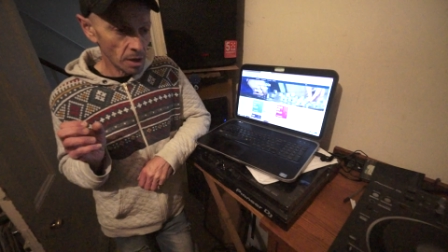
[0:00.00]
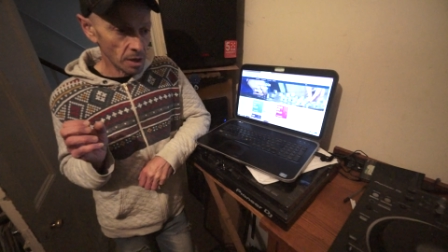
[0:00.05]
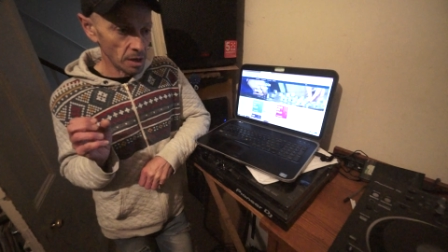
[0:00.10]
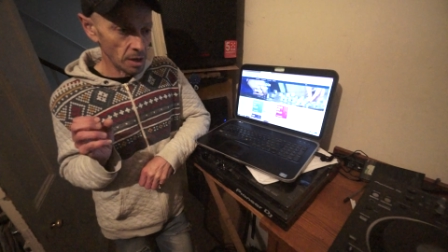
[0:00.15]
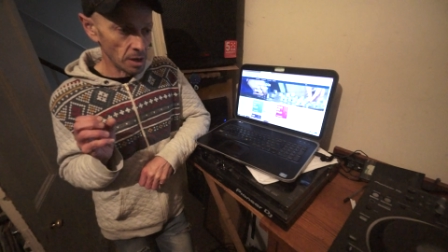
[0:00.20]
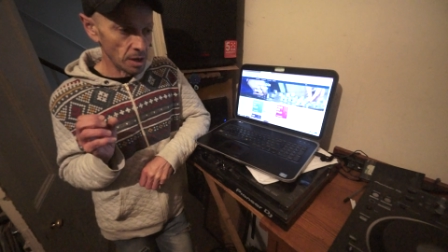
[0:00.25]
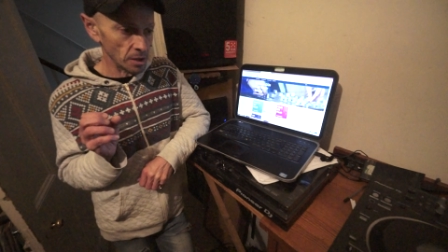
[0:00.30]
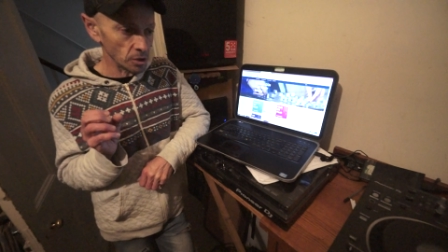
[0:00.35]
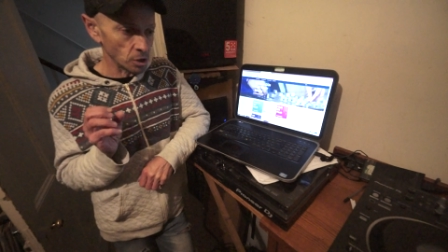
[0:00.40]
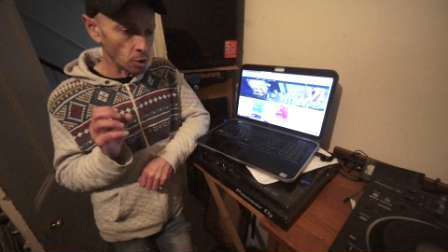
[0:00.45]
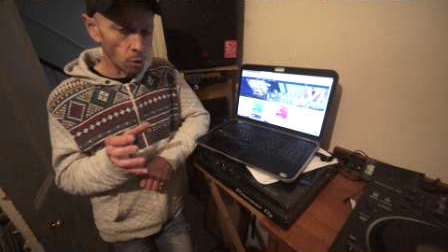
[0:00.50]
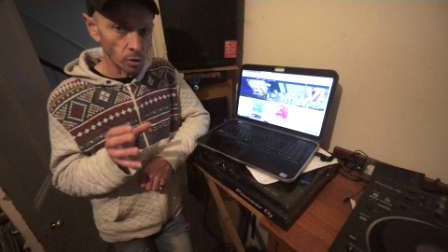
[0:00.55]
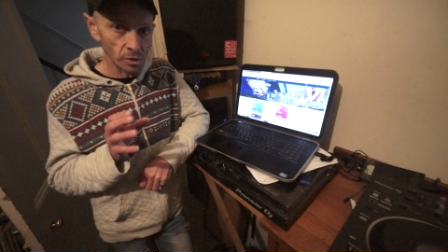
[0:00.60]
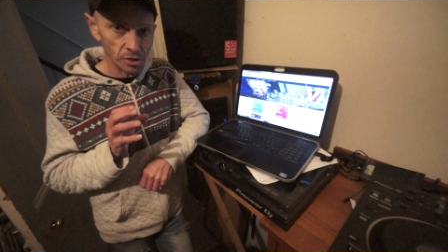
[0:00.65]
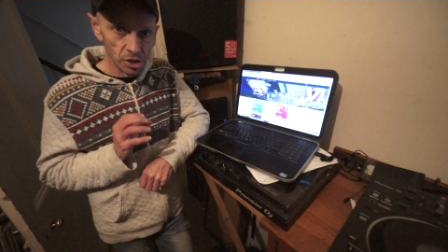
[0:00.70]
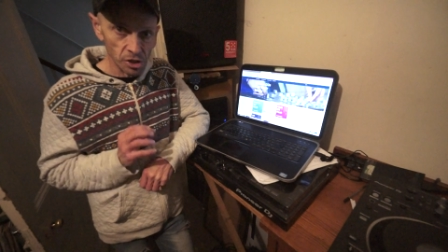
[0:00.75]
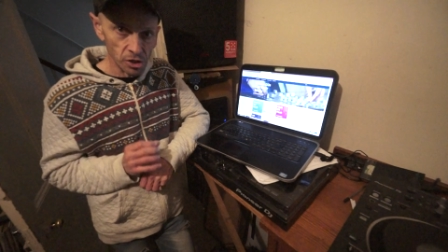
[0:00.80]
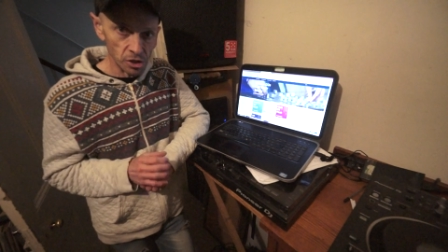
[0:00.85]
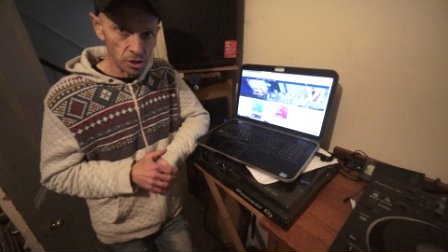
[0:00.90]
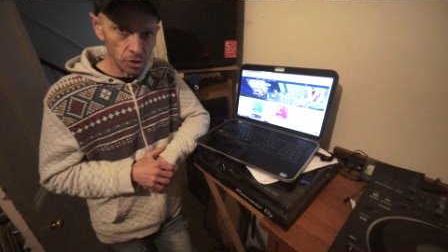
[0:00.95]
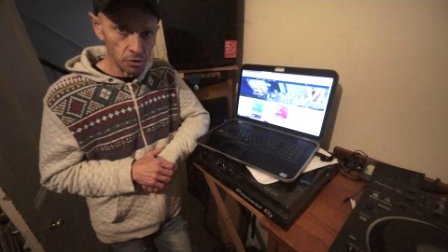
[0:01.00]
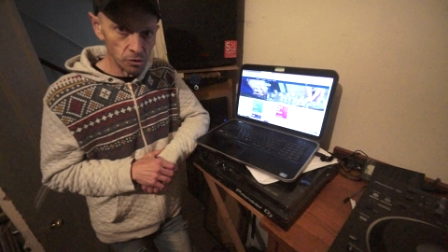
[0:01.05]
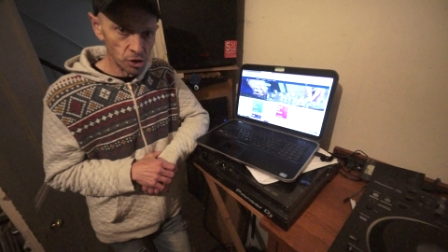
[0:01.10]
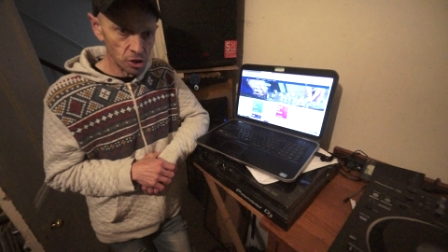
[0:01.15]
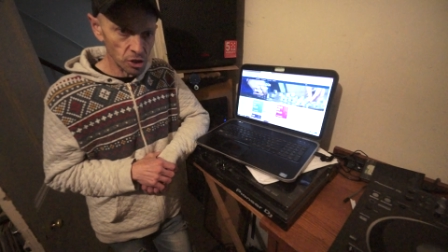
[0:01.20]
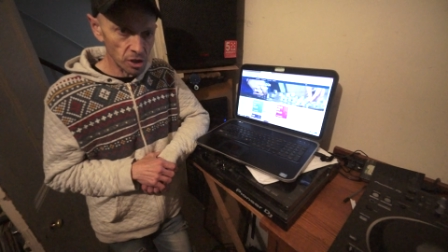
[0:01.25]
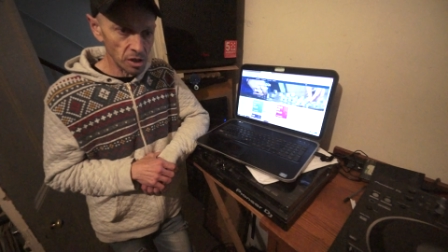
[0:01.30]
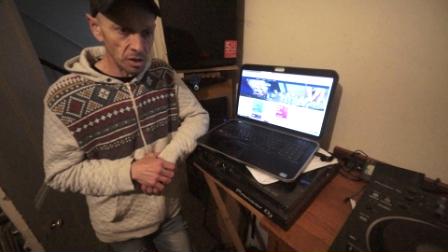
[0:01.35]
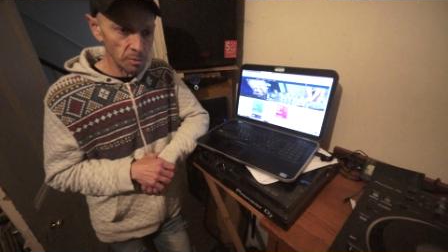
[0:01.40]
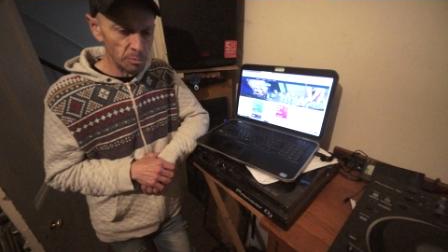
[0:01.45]
uh, go onto
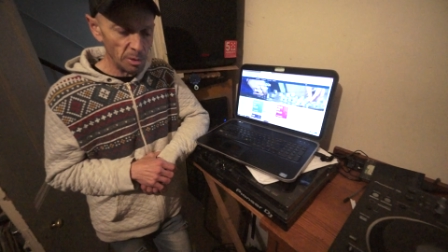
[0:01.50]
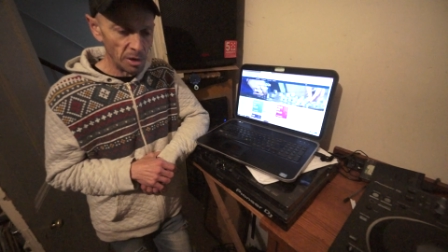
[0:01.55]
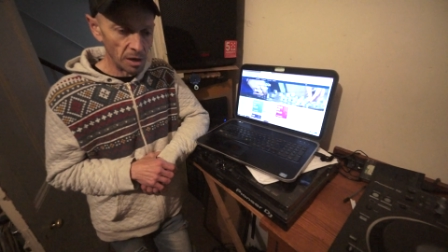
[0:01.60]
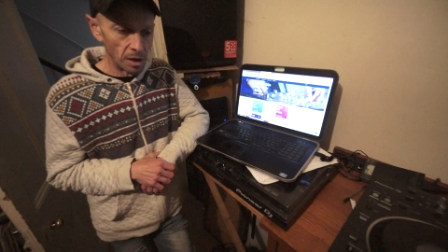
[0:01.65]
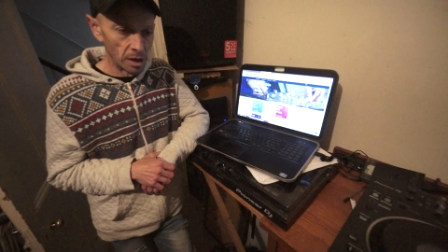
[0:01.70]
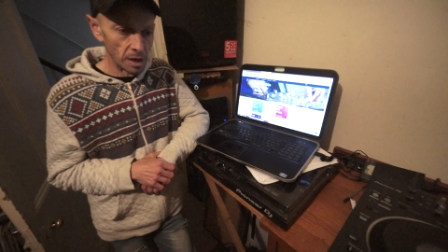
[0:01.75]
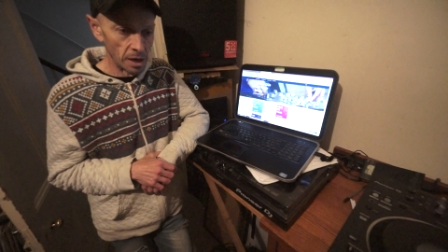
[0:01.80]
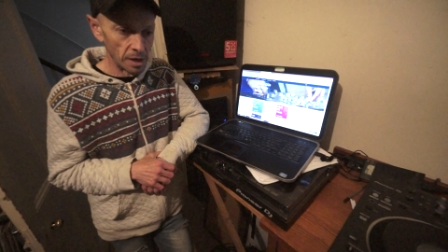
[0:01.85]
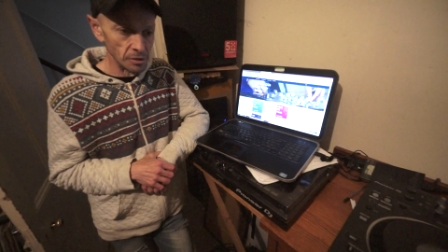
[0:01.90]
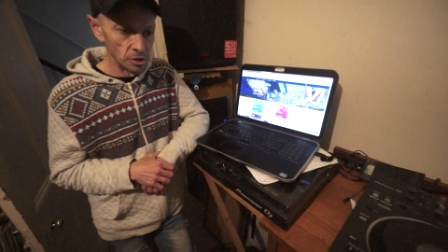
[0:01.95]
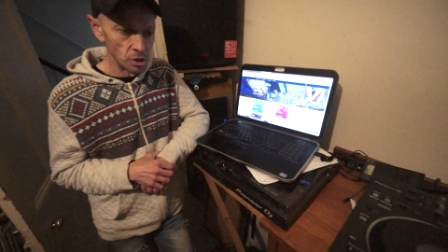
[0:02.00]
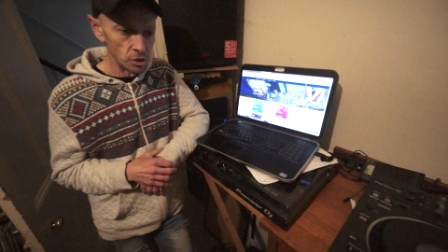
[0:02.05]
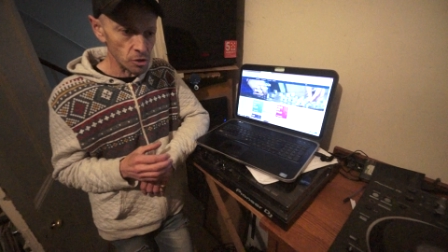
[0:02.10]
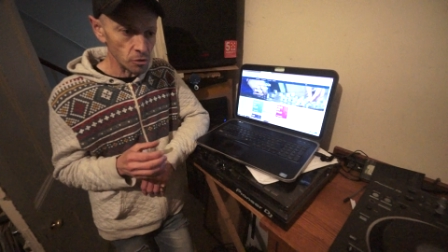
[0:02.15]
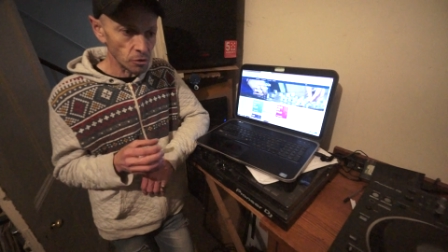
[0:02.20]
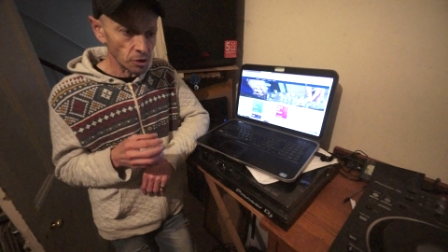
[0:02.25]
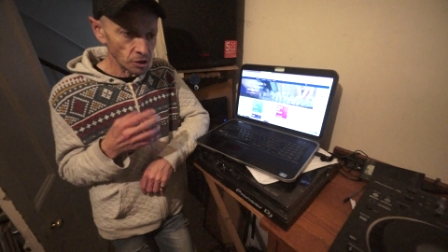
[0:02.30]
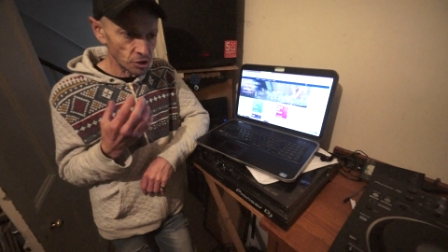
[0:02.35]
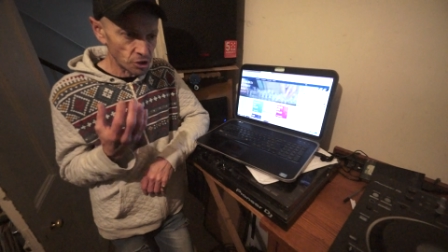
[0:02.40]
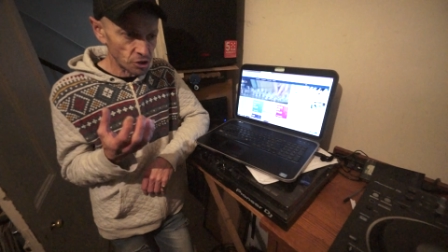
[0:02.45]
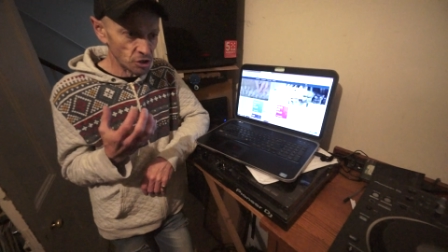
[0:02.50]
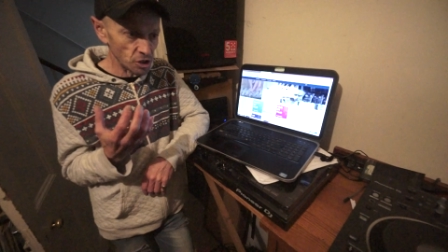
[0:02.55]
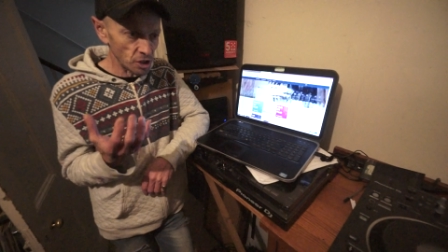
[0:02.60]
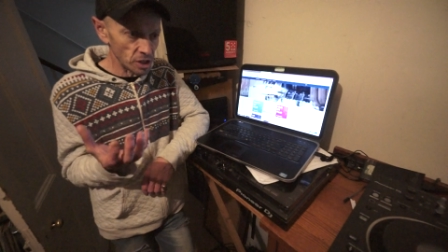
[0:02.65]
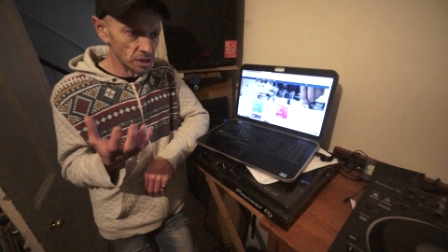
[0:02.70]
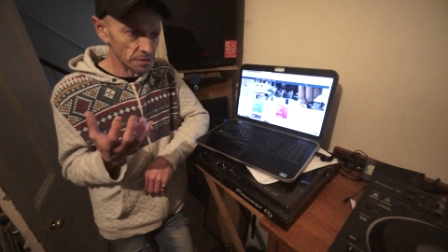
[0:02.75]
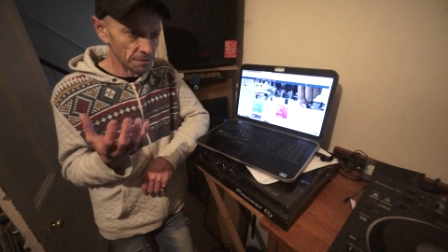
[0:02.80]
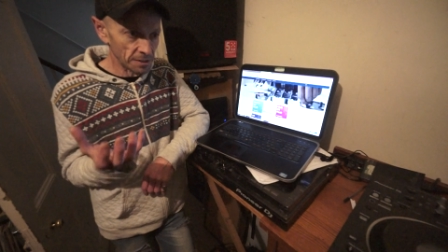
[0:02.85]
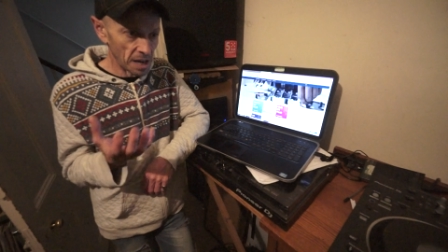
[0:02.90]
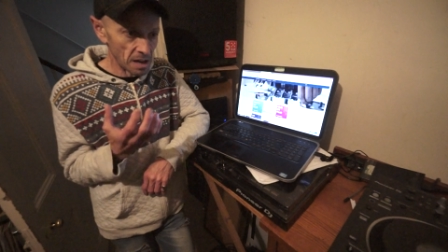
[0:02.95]
YouTube and you could
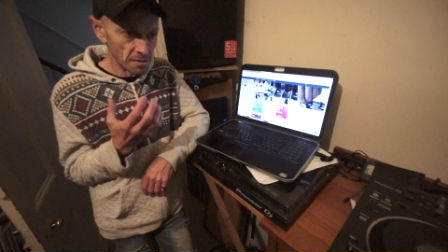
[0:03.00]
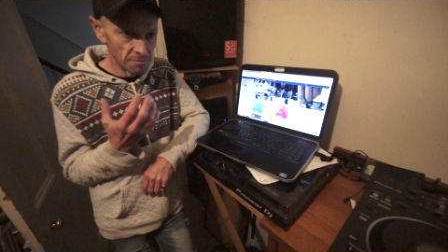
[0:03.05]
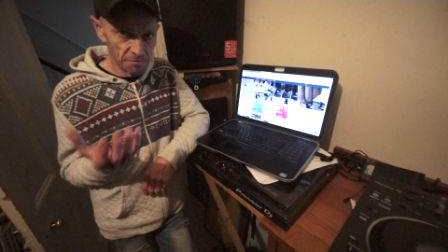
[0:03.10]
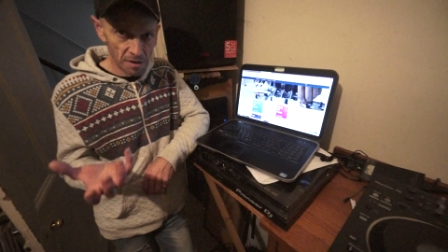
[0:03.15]
search for that